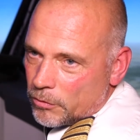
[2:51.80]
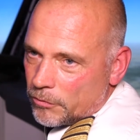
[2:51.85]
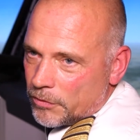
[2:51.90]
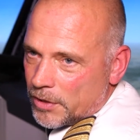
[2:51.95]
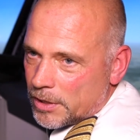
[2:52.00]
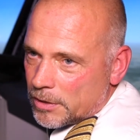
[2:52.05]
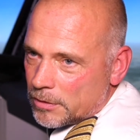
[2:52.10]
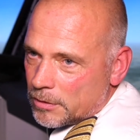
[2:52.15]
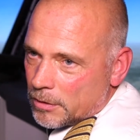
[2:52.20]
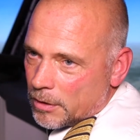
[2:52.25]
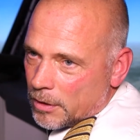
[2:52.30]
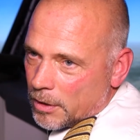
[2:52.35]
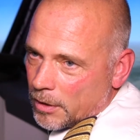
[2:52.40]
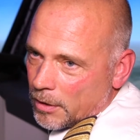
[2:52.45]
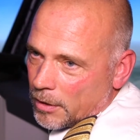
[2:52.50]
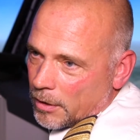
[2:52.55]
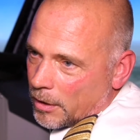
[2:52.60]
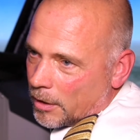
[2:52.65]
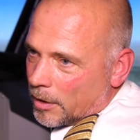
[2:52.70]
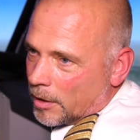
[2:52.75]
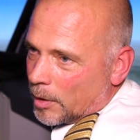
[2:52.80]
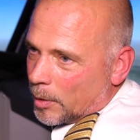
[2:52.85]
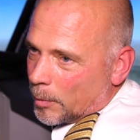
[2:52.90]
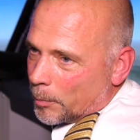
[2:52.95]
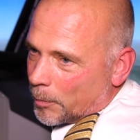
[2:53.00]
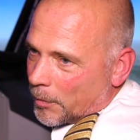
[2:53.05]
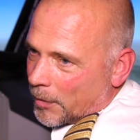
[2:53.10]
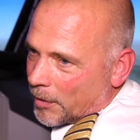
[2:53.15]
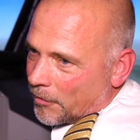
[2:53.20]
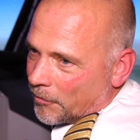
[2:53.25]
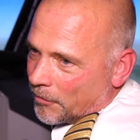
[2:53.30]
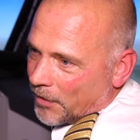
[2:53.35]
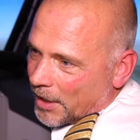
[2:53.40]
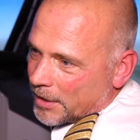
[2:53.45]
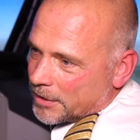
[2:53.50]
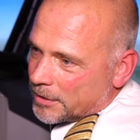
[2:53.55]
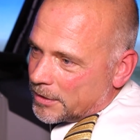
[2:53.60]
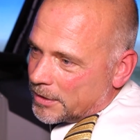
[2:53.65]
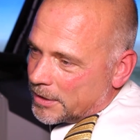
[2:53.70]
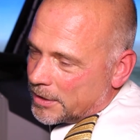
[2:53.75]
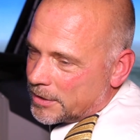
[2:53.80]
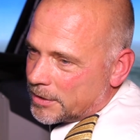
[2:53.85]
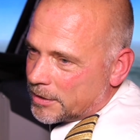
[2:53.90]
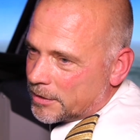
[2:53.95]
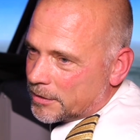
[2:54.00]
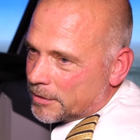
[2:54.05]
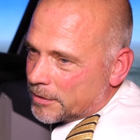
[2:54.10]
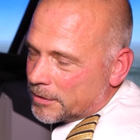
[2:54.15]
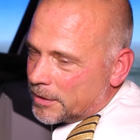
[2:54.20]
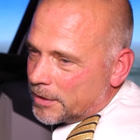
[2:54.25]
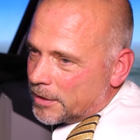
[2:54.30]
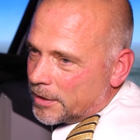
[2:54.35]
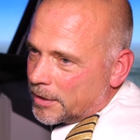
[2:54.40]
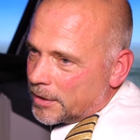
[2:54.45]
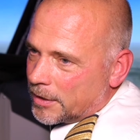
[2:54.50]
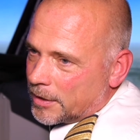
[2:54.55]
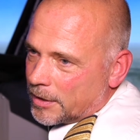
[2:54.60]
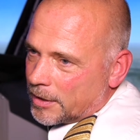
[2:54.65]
If the obstacles are high but further away,